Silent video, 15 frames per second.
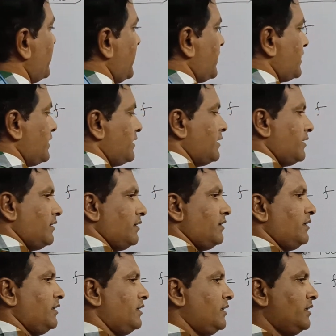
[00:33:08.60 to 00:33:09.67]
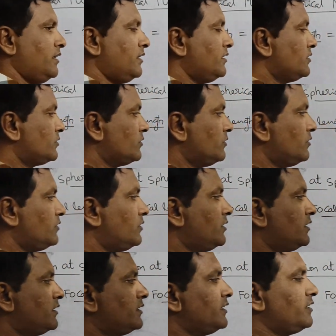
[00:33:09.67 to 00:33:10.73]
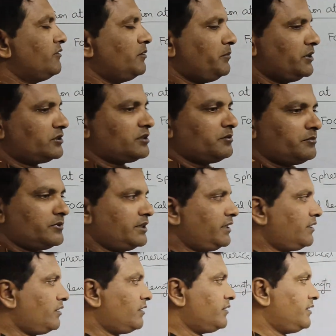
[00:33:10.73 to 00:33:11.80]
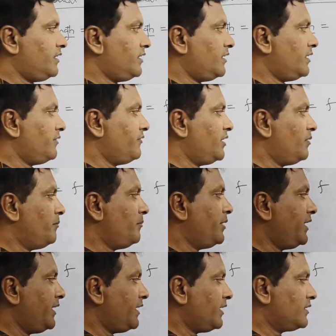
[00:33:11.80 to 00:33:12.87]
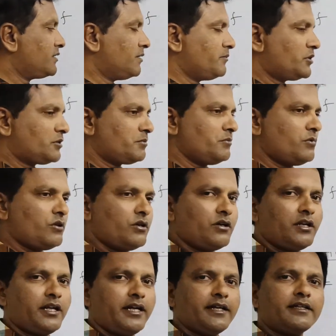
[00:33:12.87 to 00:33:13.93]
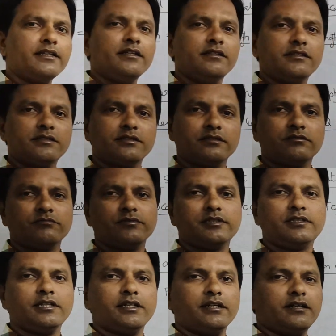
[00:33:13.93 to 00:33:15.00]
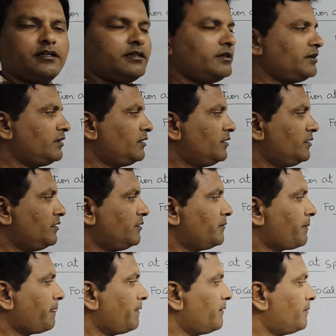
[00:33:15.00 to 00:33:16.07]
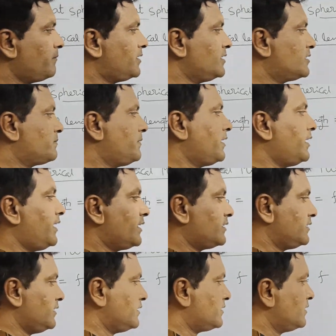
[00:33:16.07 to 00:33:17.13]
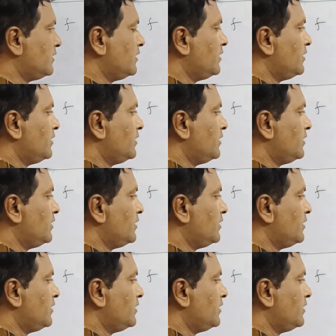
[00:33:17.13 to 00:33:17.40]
practical, so there will be some, they will make some small angles with the principal axis.